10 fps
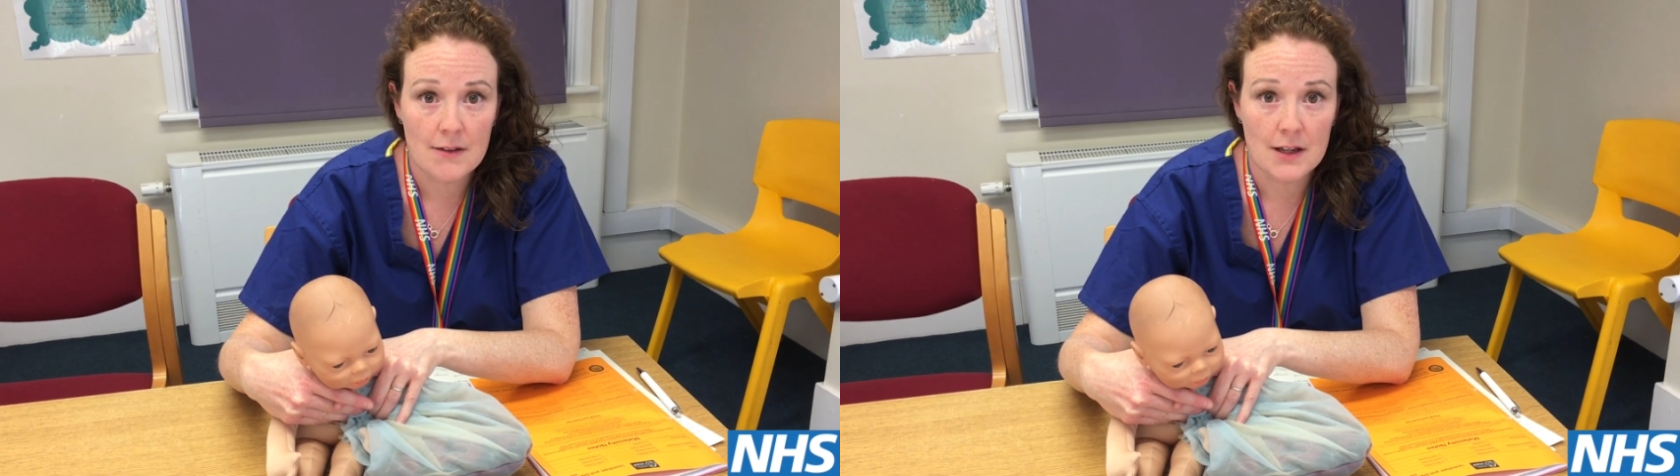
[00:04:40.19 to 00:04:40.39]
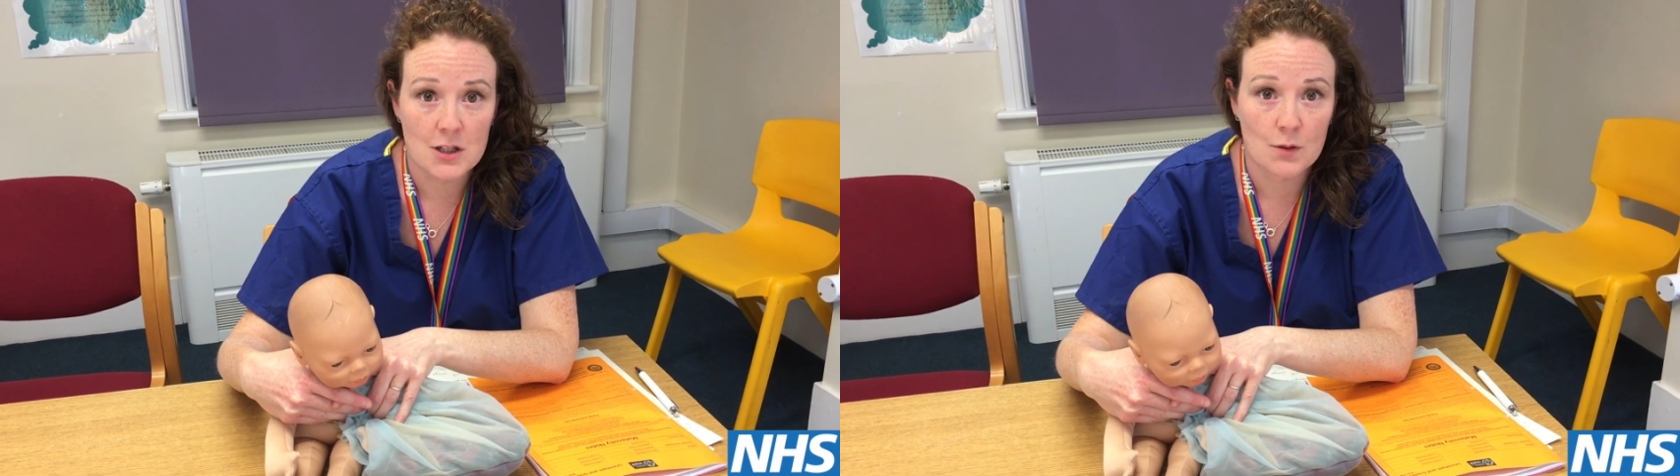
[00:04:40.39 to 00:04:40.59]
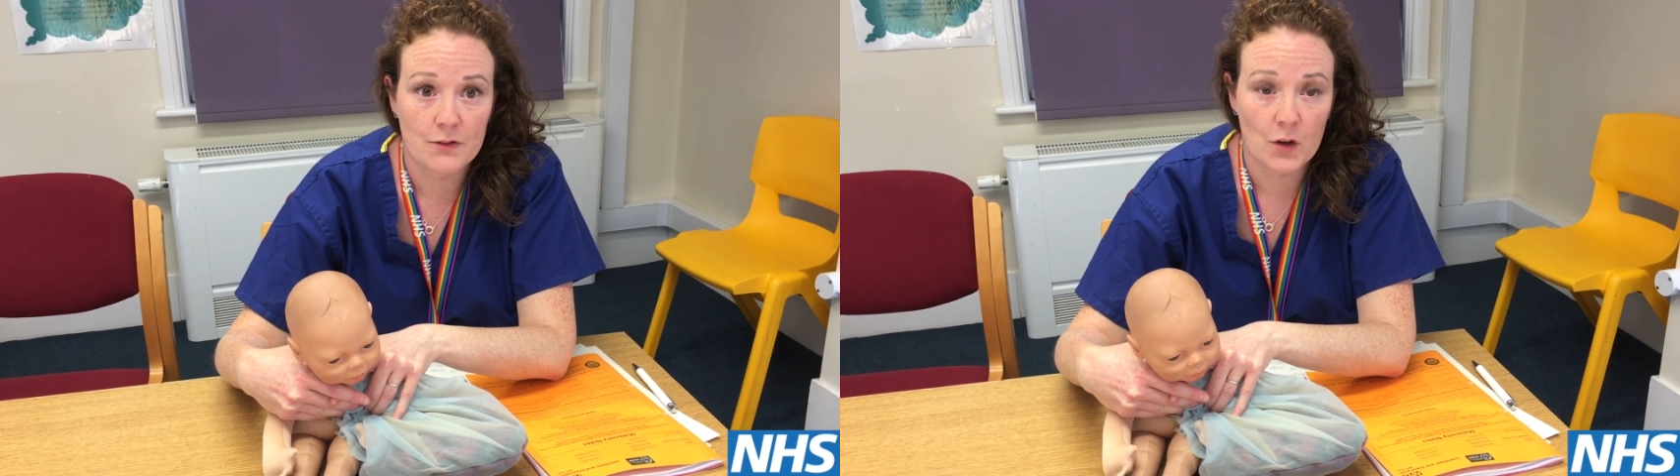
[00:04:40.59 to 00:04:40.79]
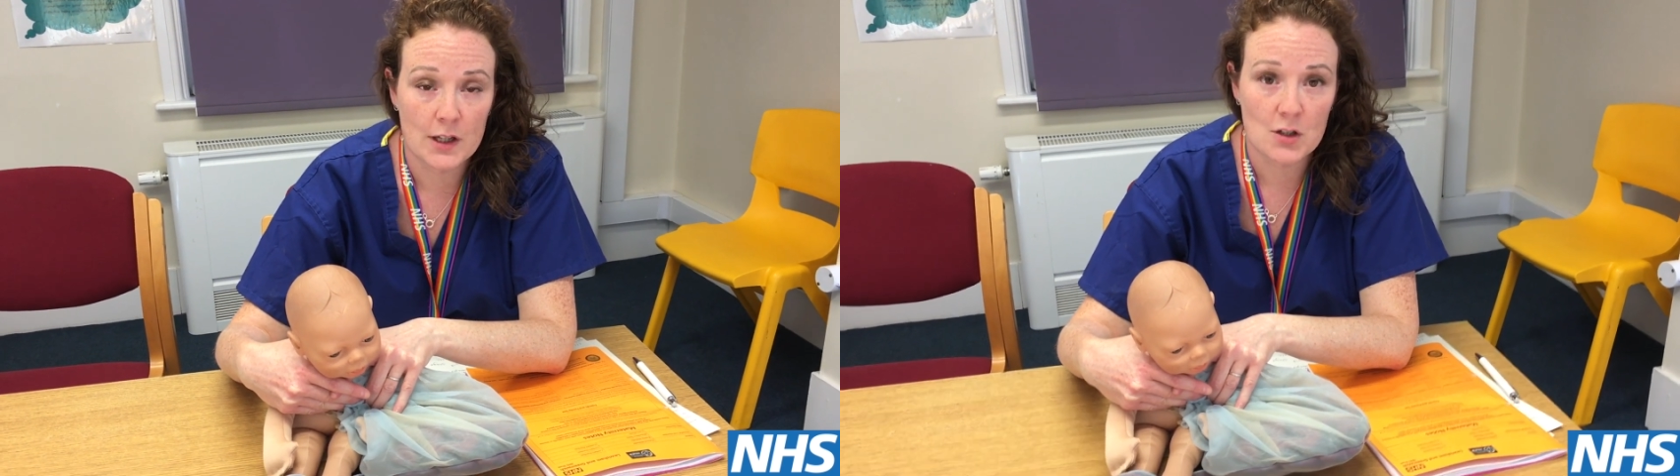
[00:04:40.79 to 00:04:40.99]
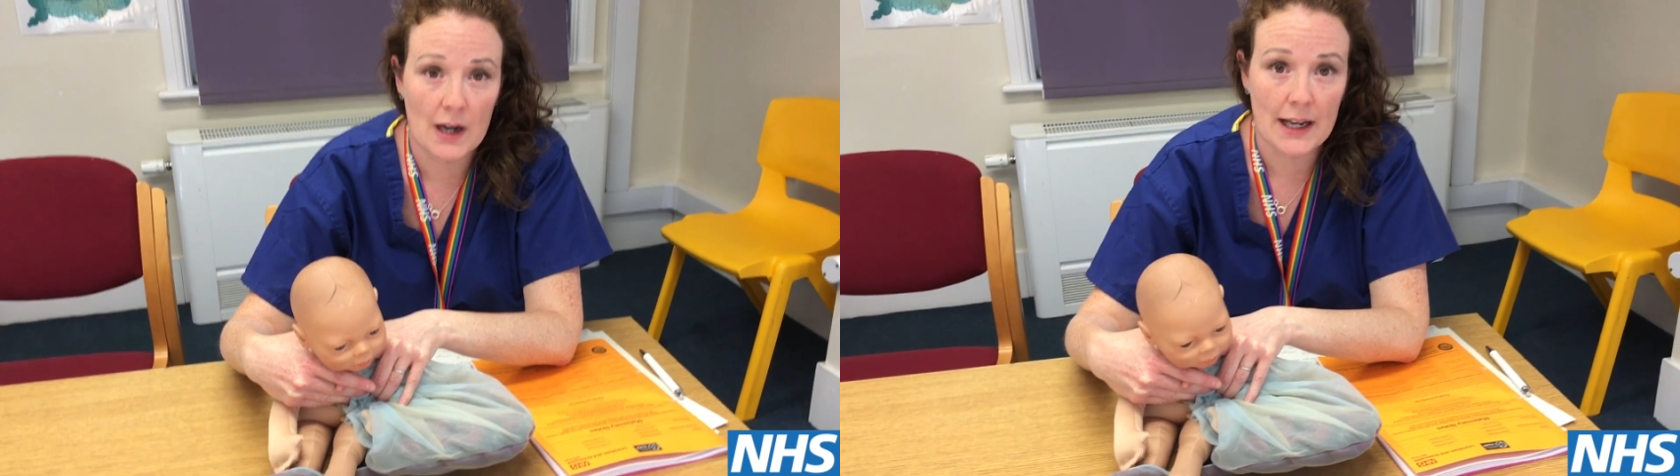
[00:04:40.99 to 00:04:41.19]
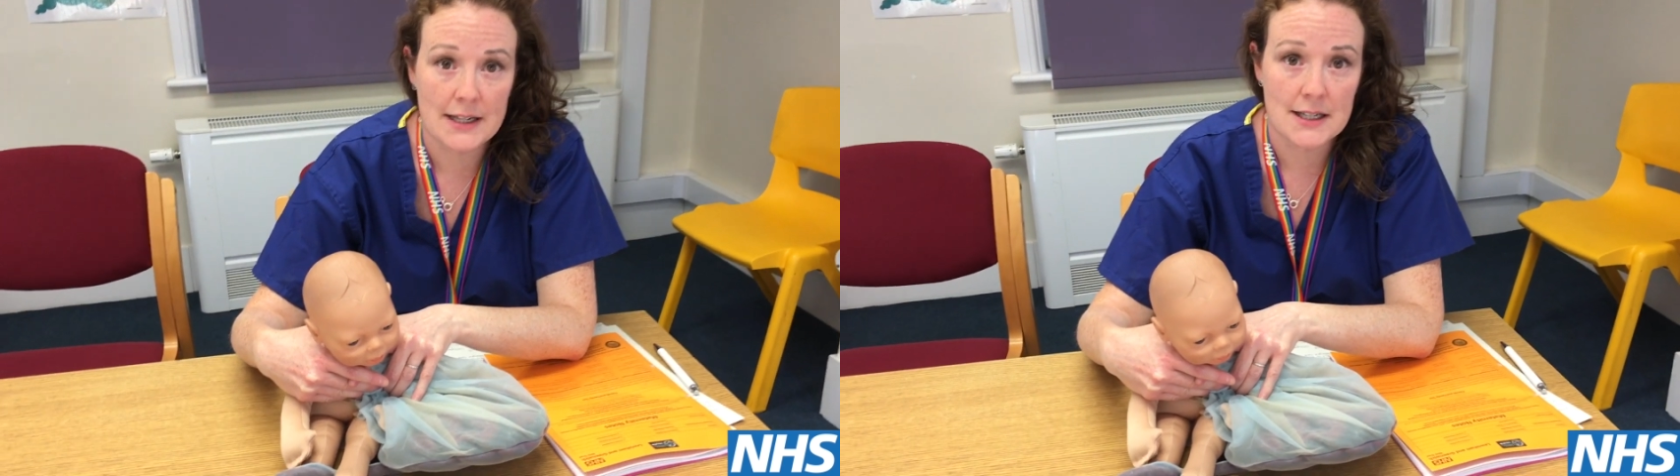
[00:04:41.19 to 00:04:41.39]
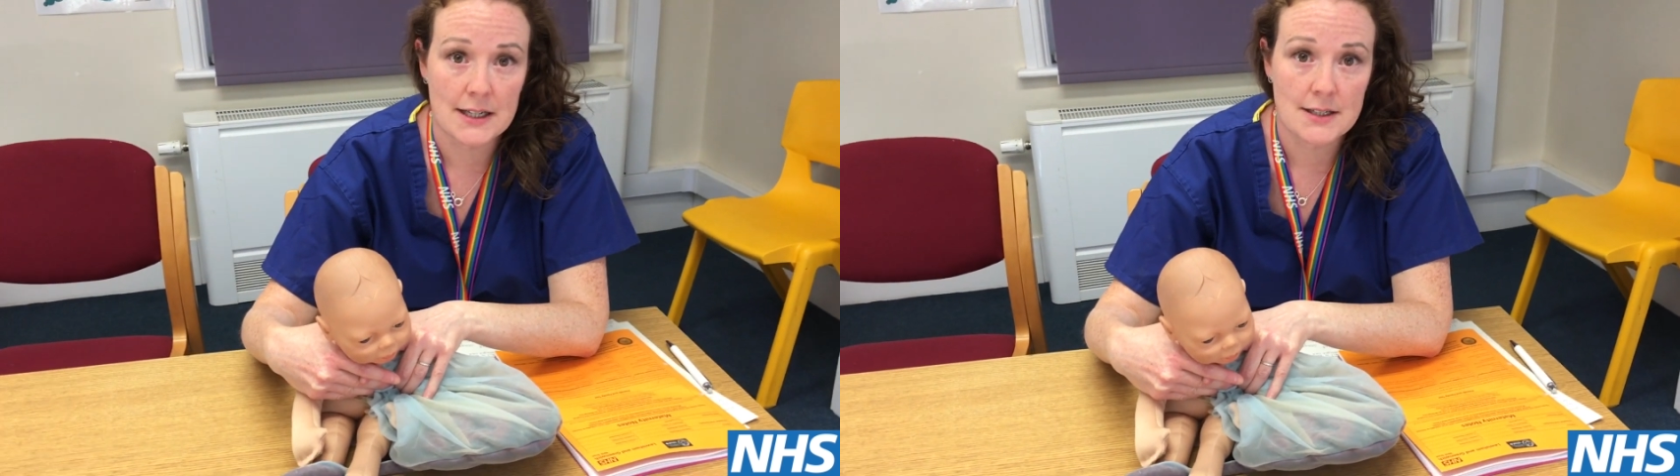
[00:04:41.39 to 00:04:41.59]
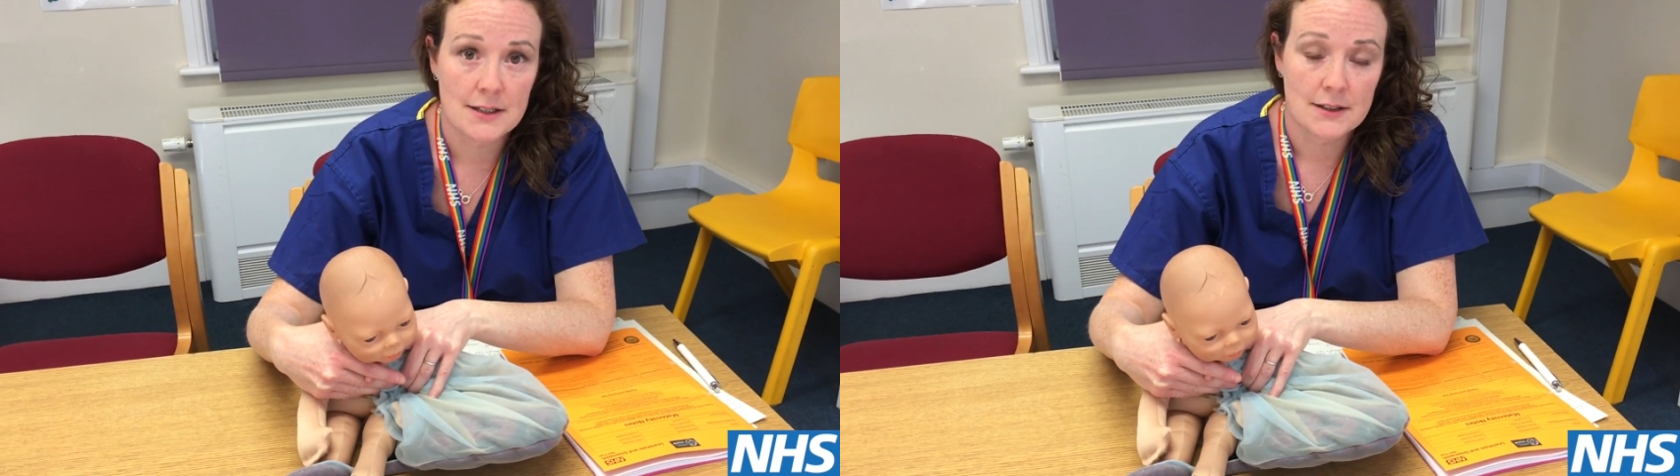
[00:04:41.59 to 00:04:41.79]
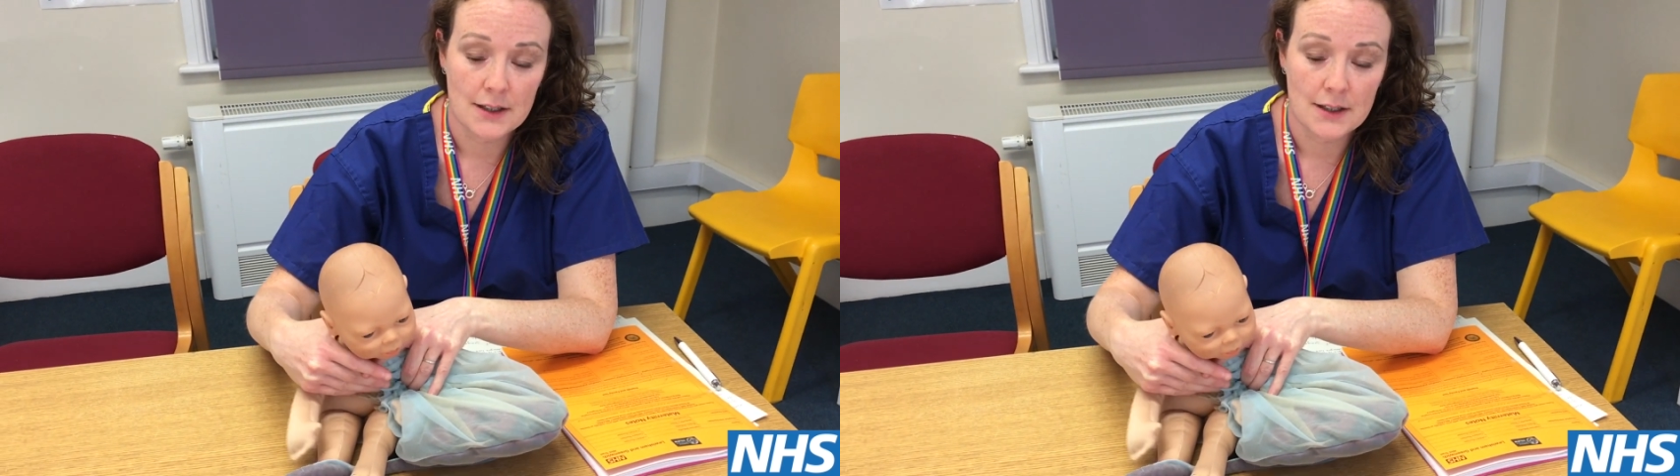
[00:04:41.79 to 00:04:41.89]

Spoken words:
until fully dilated.